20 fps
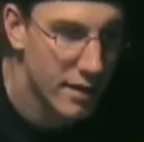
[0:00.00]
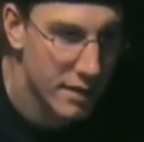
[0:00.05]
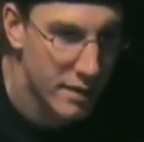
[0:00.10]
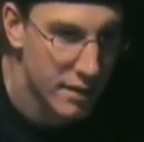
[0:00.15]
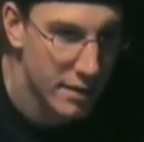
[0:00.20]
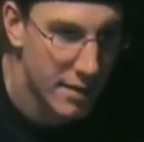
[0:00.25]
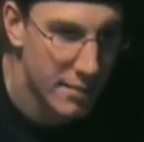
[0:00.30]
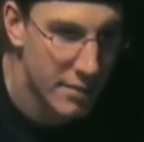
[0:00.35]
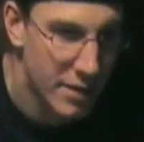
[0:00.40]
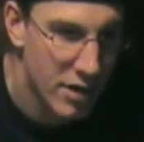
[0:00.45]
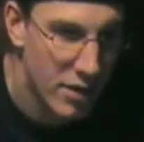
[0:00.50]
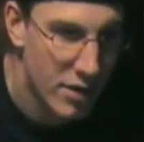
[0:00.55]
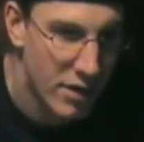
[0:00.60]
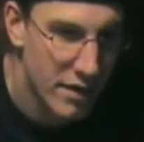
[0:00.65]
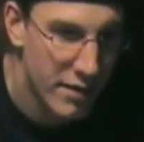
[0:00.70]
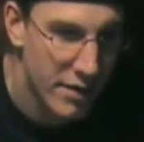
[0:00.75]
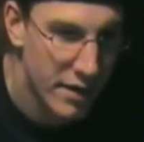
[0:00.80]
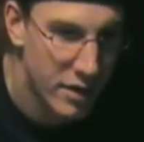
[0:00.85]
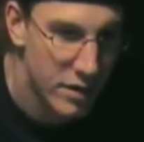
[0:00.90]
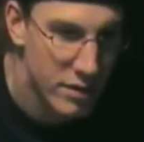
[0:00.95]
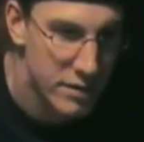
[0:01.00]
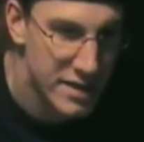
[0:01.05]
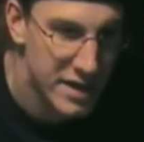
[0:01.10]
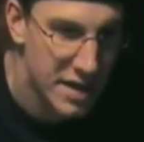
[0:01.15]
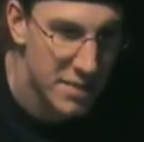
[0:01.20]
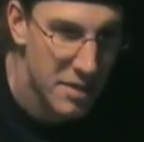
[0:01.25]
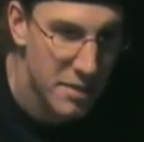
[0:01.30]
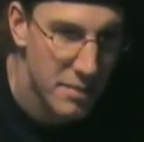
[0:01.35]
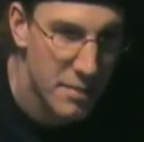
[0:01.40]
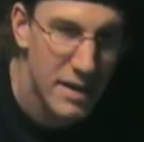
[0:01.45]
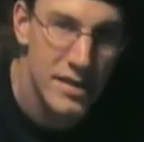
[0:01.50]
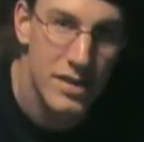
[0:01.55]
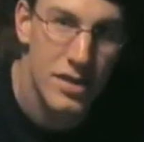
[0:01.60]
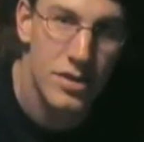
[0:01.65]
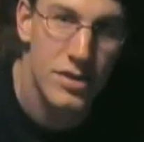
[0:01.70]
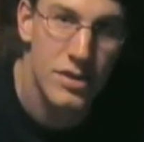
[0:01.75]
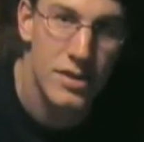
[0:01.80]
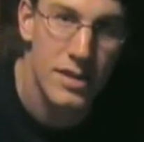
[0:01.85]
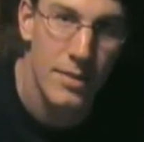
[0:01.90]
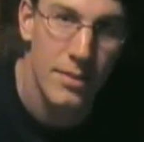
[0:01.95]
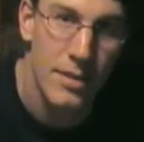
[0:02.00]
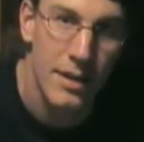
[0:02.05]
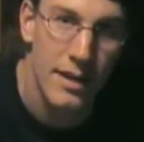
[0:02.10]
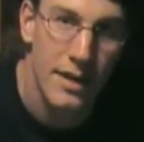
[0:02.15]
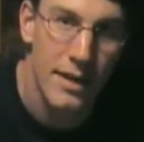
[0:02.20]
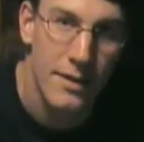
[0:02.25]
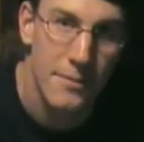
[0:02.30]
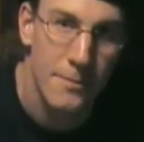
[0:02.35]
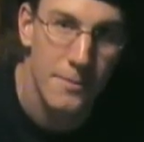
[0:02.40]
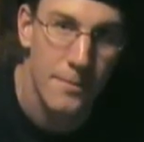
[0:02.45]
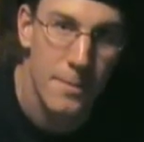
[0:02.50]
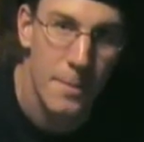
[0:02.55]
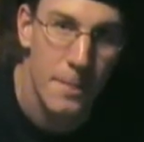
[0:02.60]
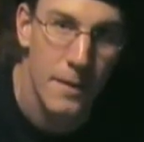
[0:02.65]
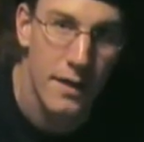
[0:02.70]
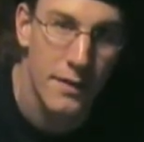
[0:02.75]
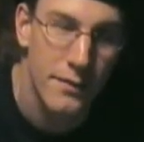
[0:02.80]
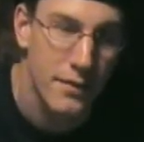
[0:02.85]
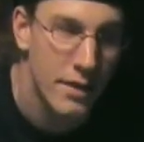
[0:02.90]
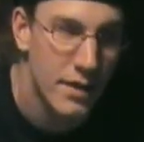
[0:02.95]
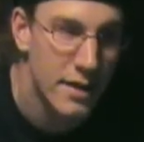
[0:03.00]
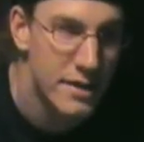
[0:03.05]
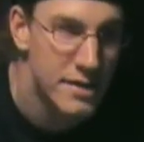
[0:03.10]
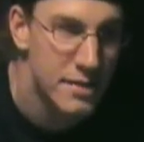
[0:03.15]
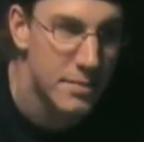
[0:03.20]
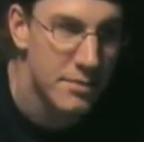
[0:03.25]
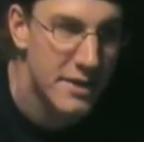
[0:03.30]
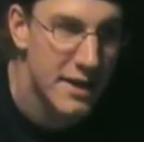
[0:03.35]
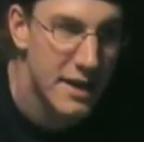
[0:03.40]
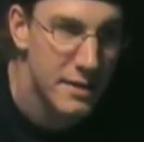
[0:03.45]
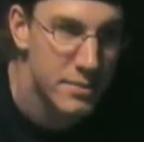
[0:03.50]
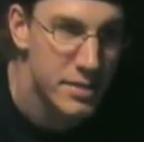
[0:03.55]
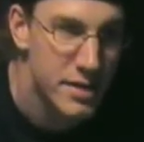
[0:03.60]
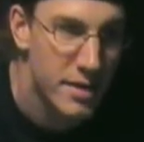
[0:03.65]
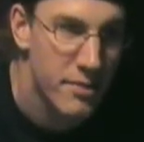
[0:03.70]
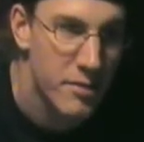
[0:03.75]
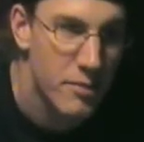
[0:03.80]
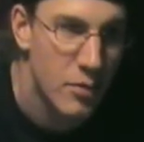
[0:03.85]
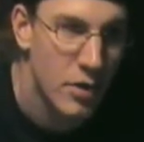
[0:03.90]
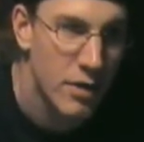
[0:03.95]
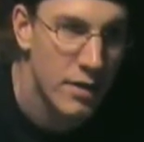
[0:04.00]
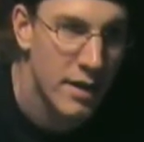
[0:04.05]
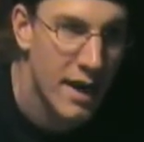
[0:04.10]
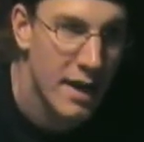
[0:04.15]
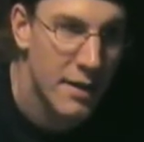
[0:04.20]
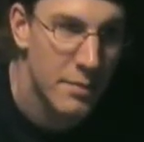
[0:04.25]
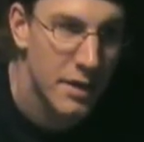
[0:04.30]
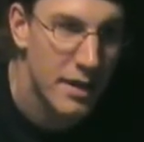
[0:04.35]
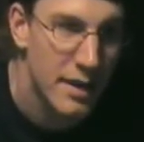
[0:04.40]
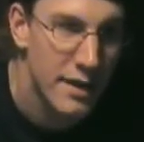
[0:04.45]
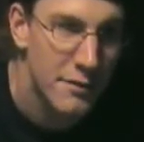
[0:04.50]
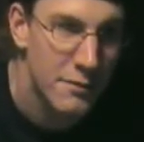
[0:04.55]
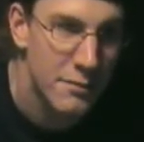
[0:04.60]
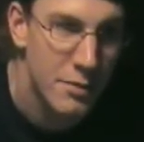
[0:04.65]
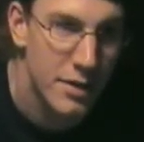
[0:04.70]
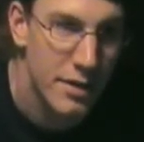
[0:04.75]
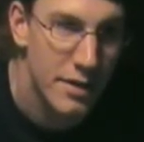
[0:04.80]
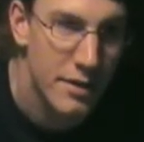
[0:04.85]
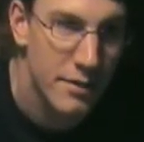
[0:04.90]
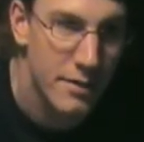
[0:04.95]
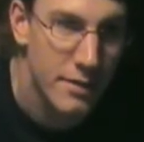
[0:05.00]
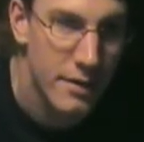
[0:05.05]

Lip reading: let me know how that goes, send me a message or something like that. If you need some tips, I'd be more than happy to give them to you.